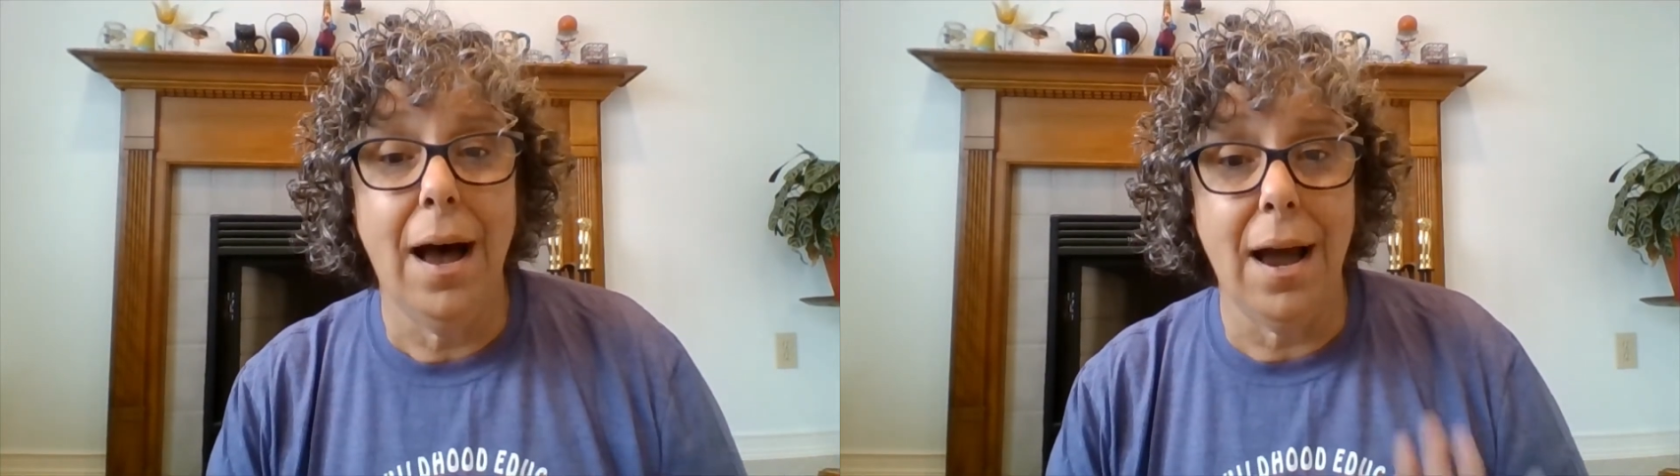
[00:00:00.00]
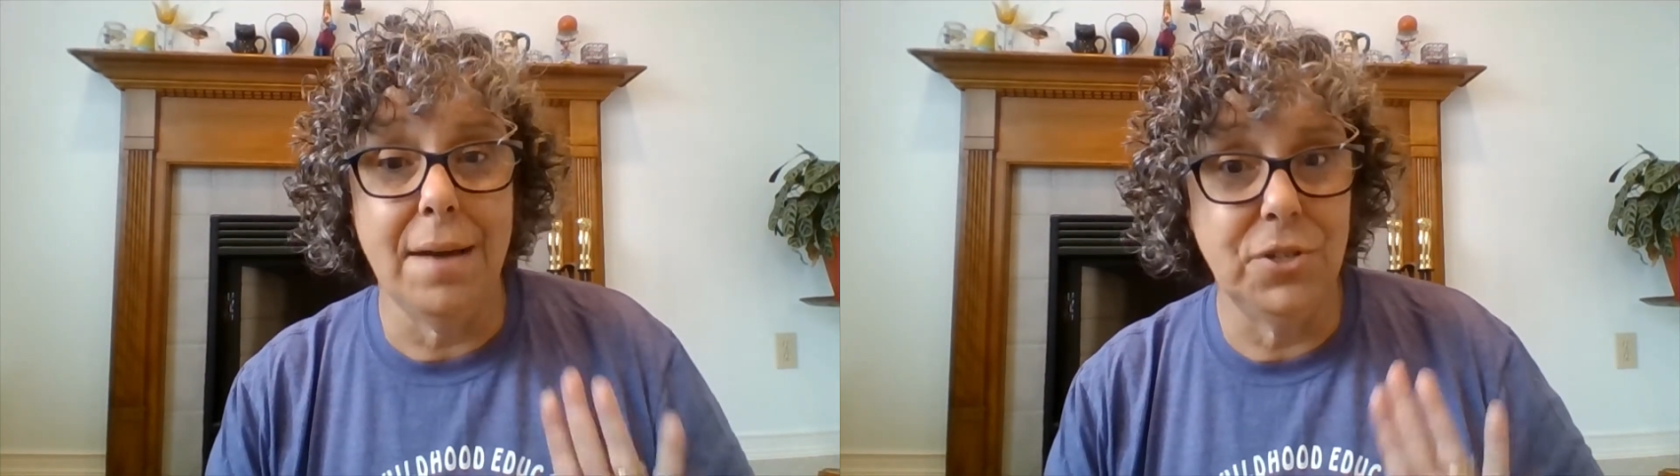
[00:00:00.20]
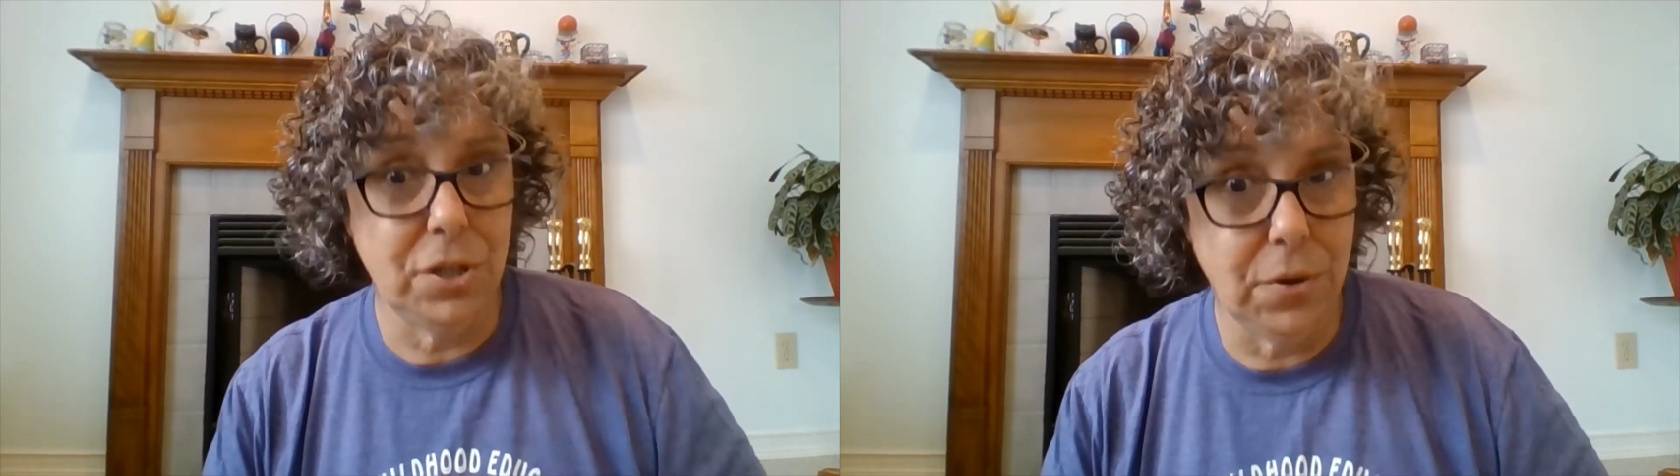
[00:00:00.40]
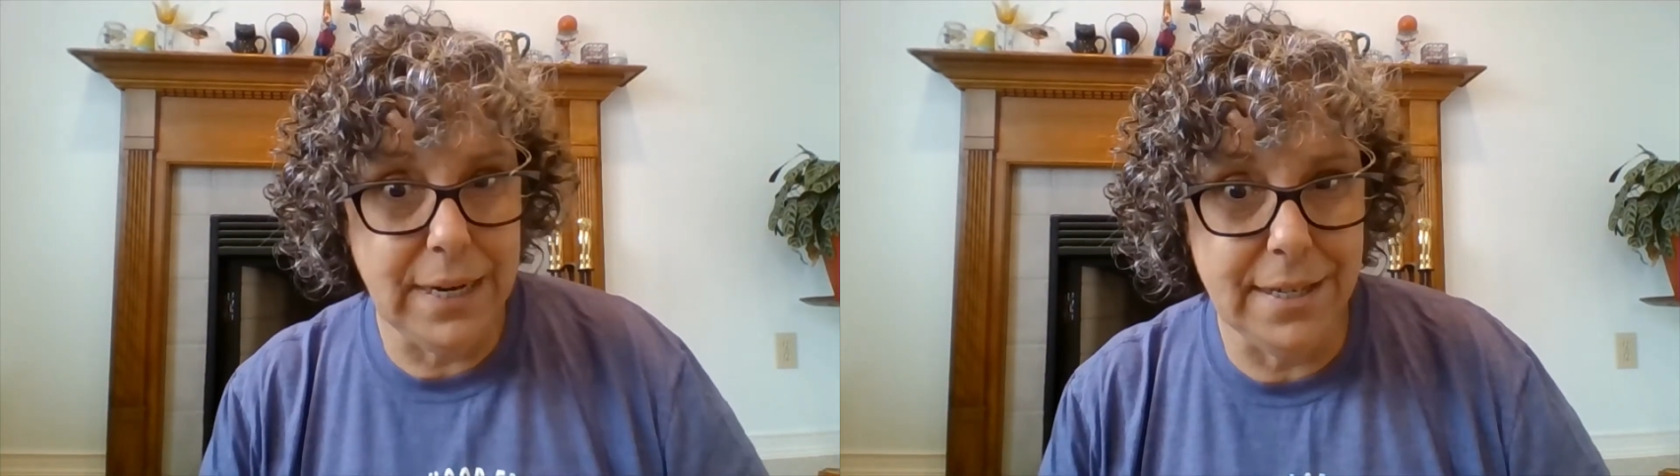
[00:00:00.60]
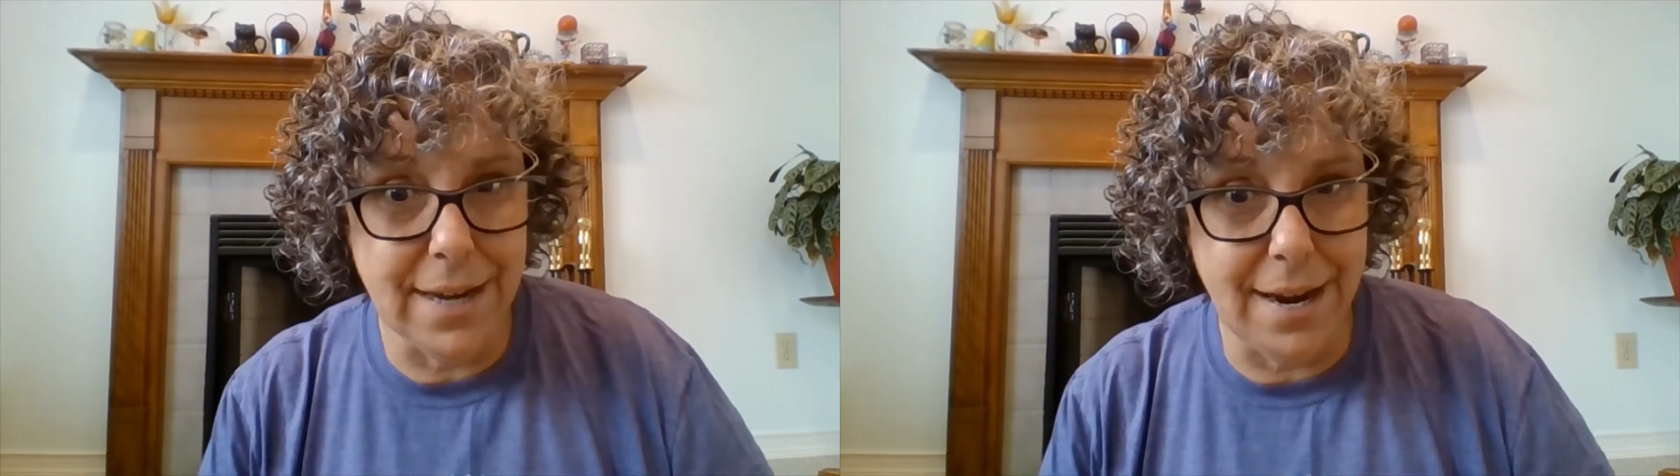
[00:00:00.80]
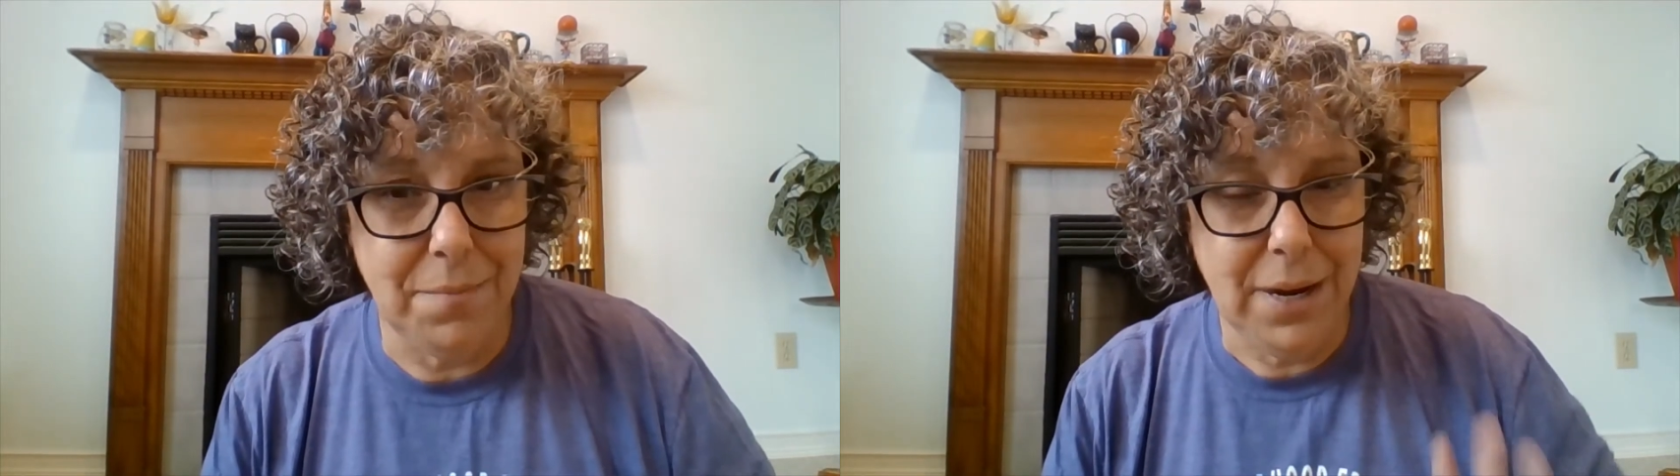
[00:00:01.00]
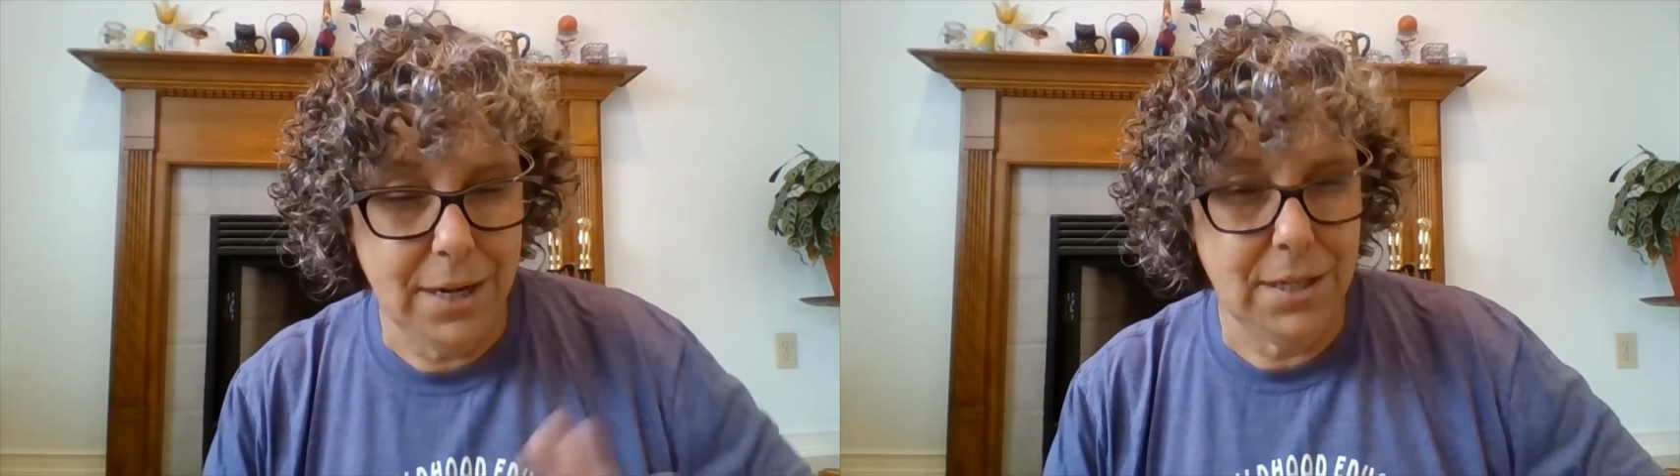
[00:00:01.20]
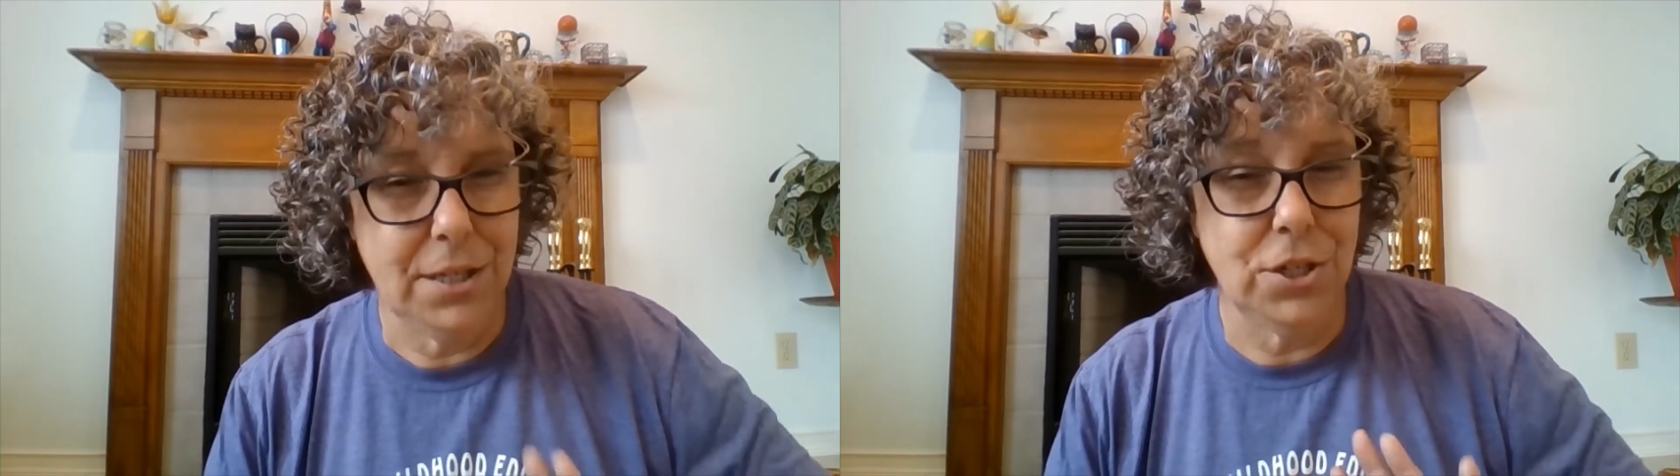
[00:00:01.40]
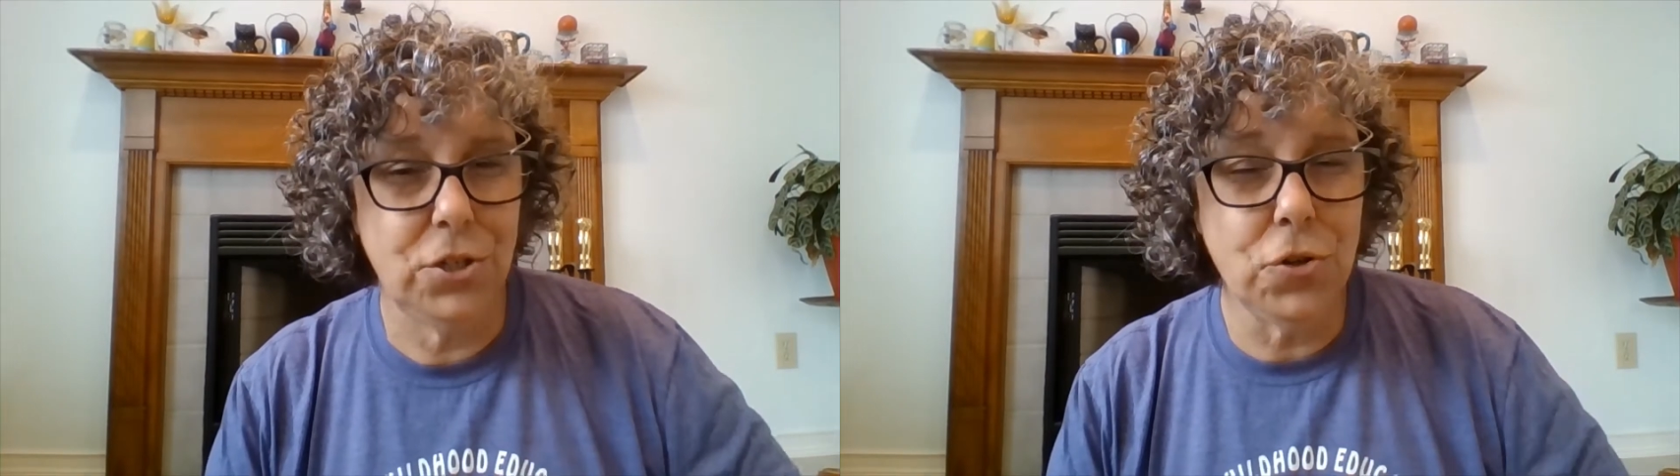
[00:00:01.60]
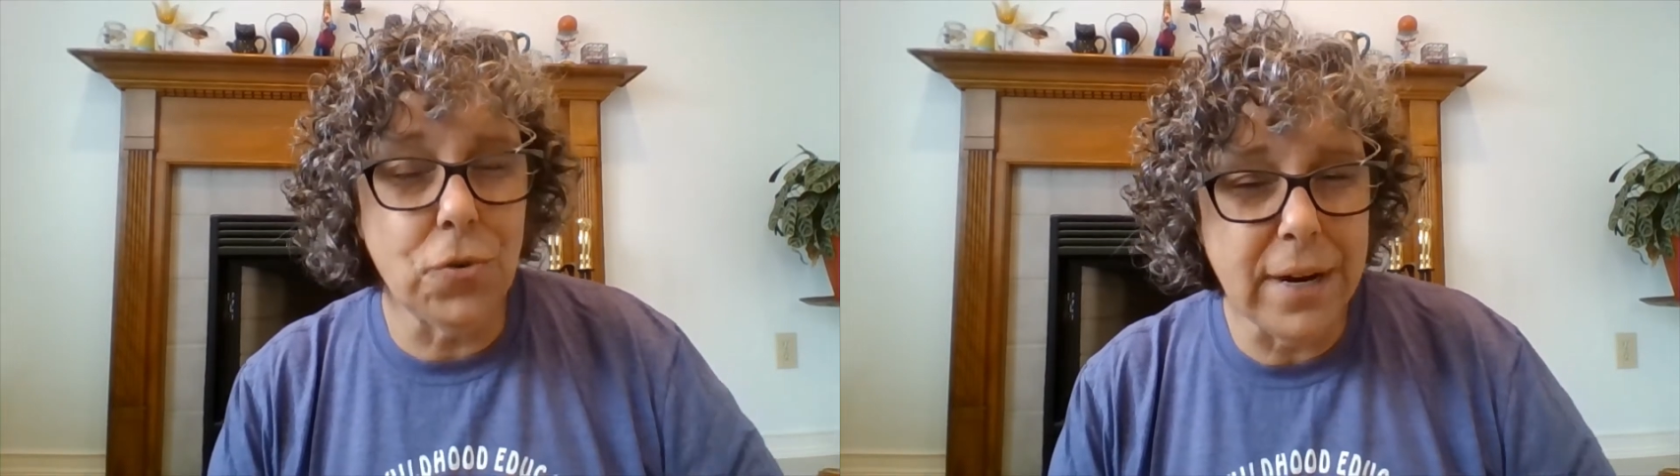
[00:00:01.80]
I'm so excited because the
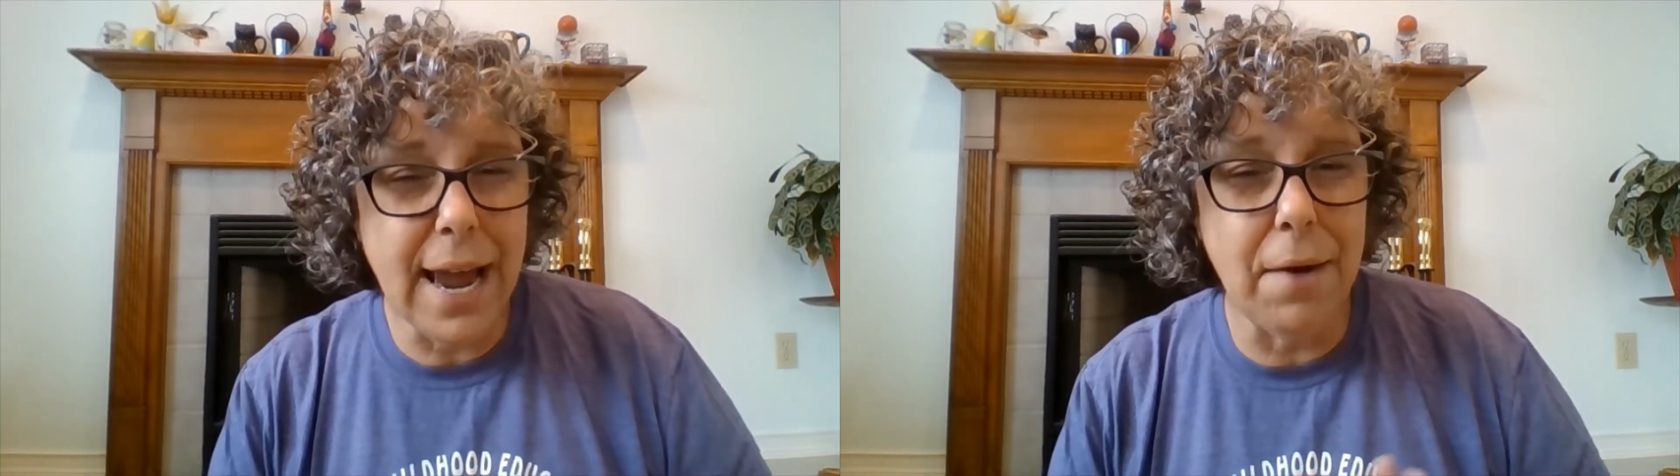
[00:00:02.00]
story